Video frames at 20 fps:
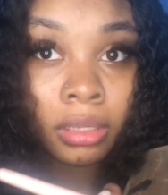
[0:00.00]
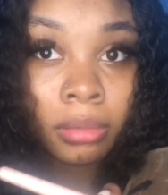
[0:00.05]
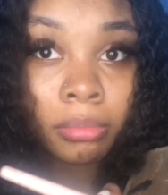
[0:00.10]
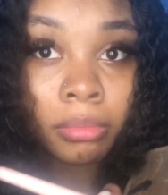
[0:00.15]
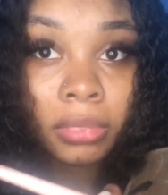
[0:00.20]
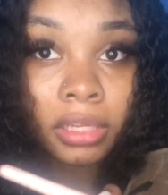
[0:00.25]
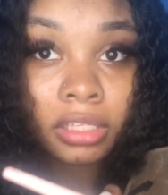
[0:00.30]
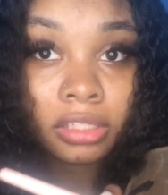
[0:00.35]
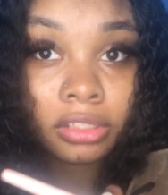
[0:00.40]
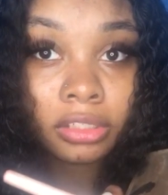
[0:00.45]

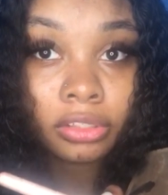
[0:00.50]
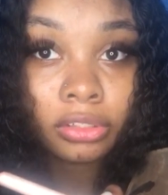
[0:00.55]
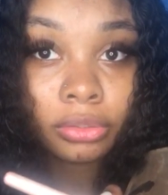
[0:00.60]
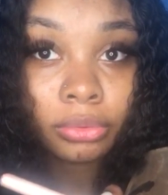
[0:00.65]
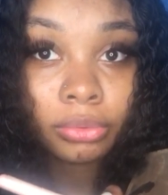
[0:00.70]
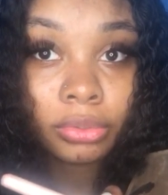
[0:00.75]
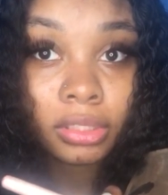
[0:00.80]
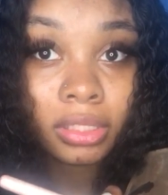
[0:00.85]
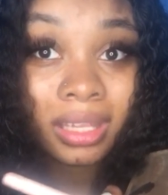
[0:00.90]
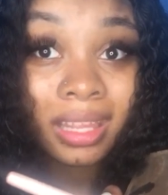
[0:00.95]
Mix the two
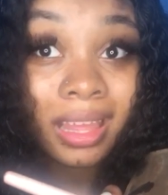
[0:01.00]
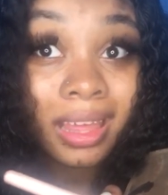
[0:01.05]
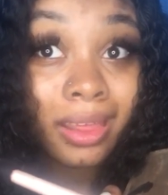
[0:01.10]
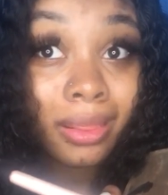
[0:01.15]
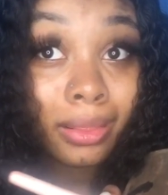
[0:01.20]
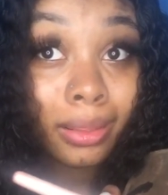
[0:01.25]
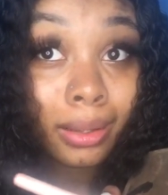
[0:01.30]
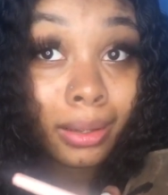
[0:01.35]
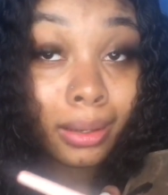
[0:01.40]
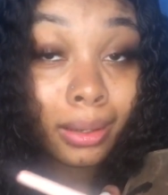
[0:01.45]

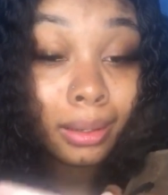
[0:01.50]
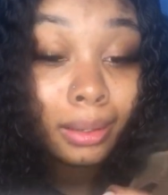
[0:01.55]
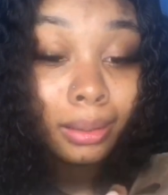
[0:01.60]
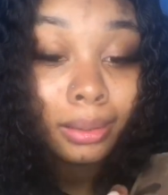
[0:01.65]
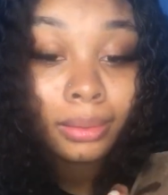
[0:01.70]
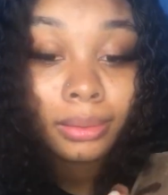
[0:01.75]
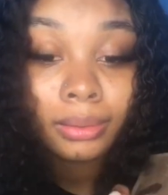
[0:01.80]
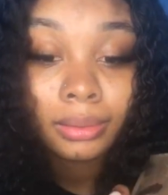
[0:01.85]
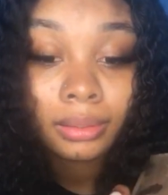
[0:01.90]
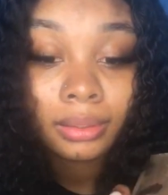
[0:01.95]
together.
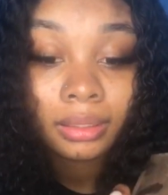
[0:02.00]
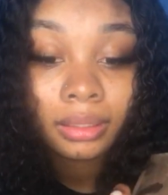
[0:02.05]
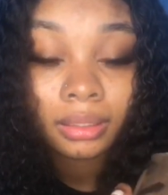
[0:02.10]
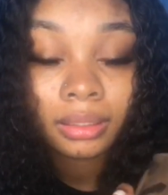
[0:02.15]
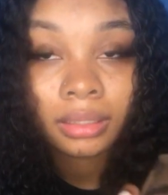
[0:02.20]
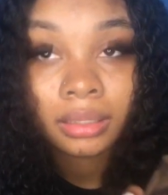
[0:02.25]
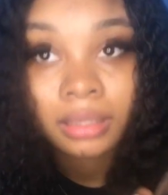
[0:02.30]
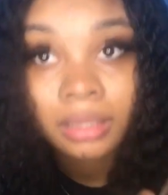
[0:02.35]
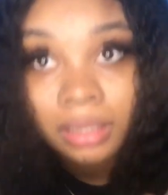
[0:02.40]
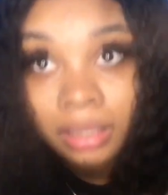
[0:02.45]

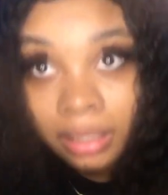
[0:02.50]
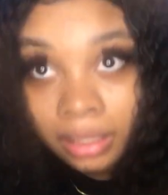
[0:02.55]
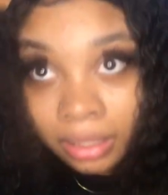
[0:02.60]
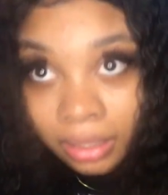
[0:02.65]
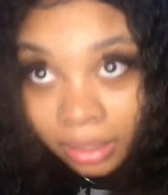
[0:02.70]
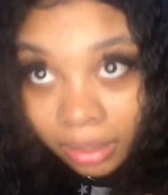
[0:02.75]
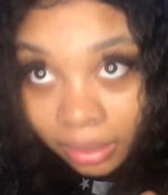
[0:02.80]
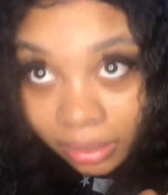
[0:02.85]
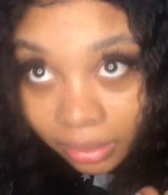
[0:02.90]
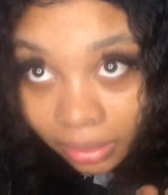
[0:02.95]

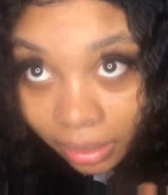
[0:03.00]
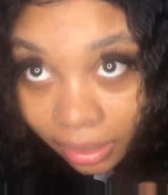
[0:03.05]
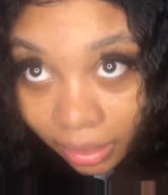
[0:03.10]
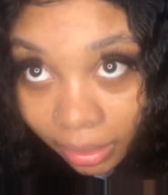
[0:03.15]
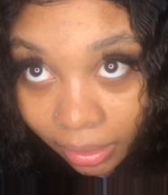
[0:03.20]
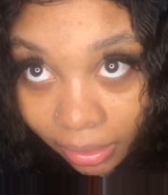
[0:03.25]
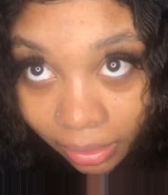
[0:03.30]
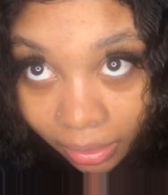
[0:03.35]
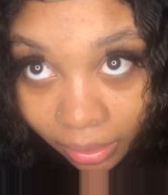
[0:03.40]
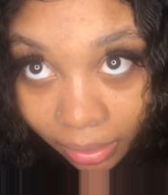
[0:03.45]
And
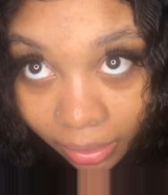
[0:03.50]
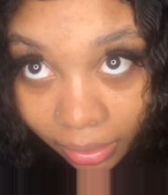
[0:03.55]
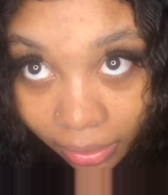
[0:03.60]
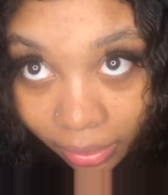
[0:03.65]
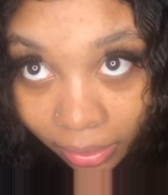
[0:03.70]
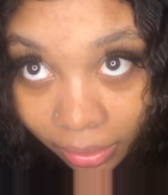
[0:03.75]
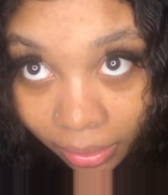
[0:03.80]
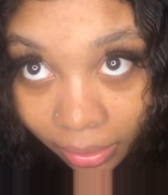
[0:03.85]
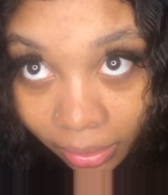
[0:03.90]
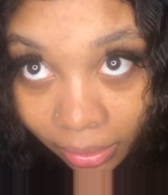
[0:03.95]
then
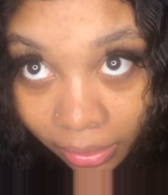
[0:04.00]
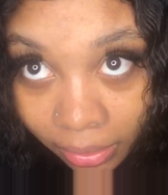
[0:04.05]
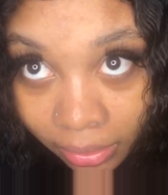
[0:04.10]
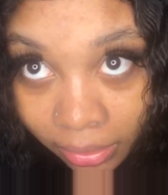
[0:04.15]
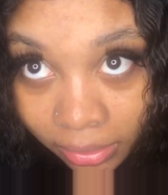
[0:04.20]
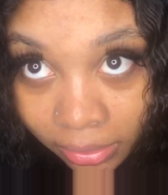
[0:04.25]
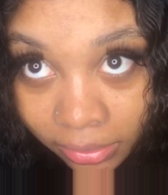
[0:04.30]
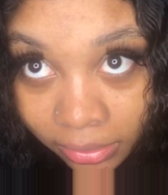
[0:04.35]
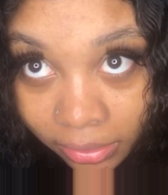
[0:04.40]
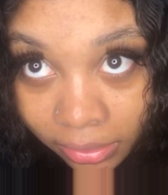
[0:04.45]

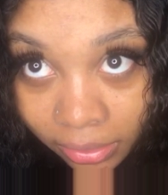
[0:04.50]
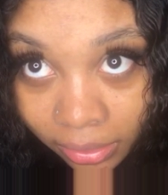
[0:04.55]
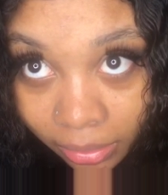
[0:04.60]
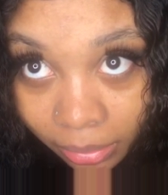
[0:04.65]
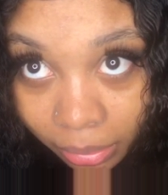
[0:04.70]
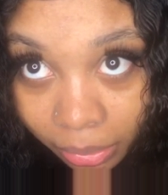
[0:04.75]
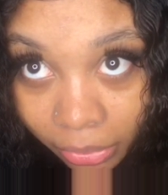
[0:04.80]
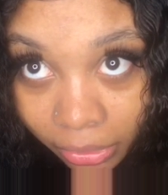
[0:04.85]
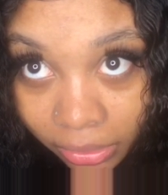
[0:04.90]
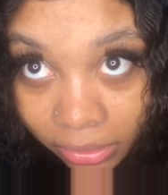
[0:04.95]

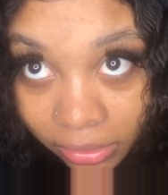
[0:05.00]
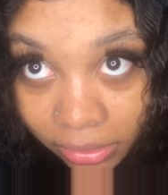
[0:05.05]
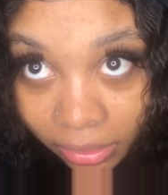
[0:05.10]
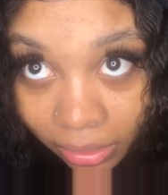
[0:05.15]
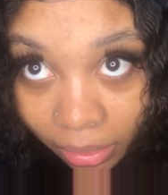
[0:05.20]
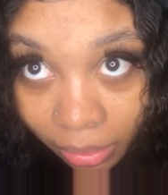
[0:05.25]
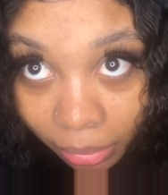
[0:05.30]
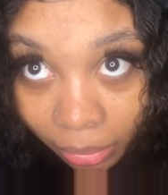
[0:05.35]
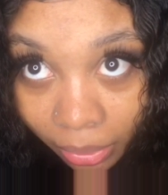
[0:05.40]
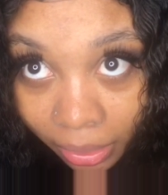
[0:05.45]
put
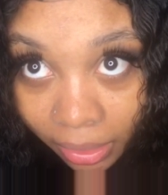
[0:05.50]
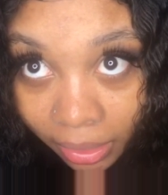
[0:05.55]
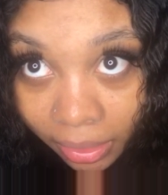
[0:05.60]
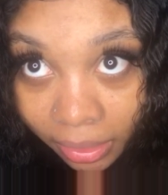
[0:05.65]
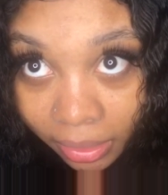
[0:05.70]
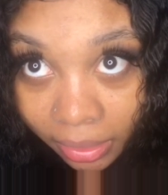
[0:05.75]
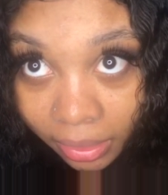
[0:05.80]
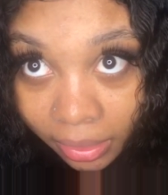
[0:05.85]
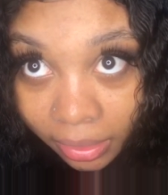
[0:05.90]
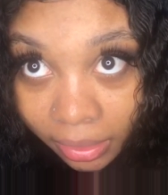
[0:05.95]
some right
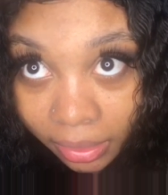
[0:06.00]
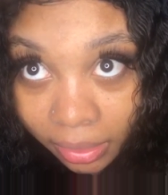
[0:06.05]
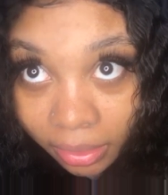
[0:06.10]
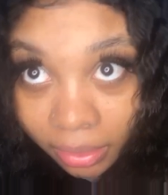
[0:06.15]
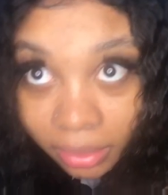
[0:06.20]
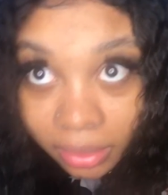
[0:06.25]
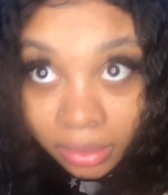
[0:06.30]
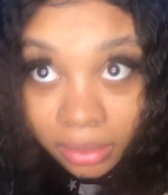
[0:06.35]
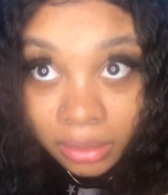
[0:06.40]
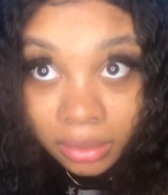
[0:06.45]

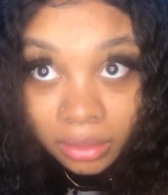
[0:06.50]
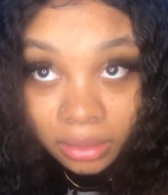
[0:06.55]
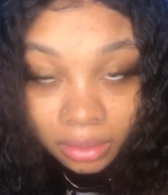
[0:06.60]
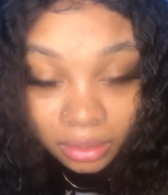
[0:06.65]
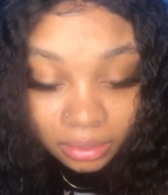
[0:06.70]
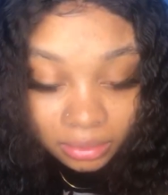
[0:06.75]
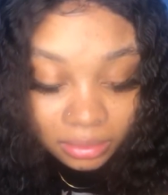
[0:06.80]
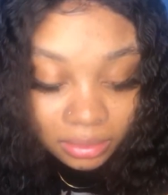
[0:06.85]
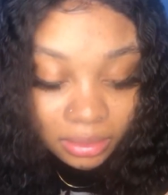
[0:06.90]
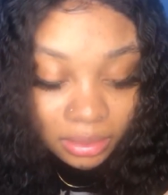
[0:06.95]
here.
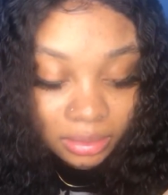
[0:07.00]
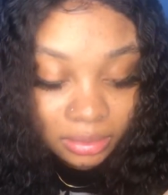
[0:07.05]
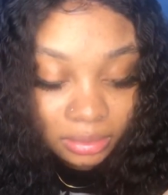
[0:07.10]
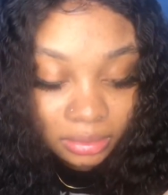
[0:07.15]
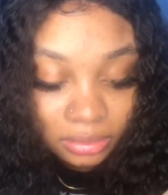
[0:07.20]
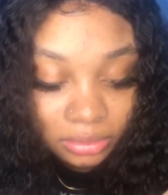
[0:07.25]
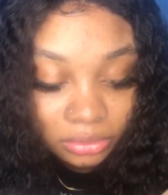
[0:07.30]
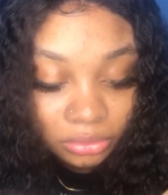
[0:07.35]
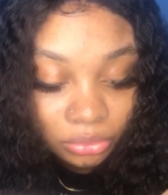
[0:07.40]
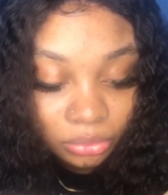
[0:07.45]
I think that
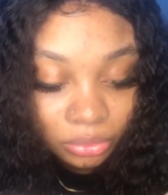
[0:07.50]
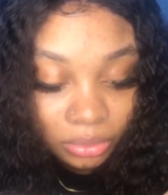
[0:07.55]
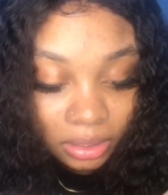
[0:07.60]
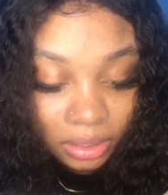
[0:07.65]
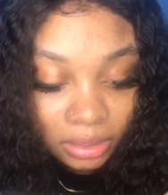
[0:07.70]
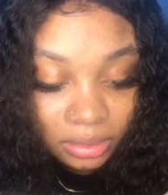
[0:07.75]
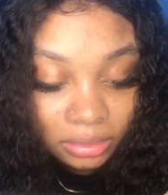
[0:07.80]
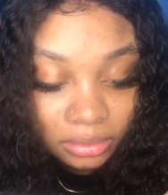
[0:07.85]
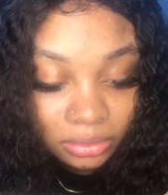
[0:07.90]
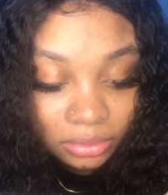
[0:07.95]
looks too
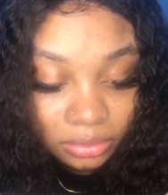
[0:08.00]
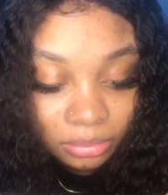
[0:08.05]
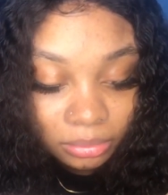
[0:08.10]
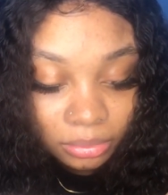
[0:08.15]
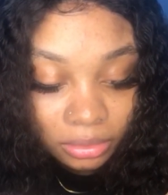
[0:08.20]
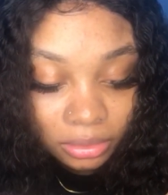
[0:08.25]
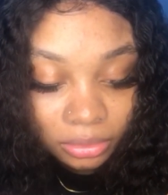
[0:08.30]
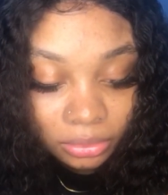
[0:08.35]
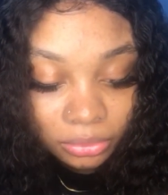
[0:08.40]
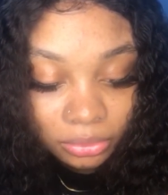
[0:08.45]
light, so I'm gonna go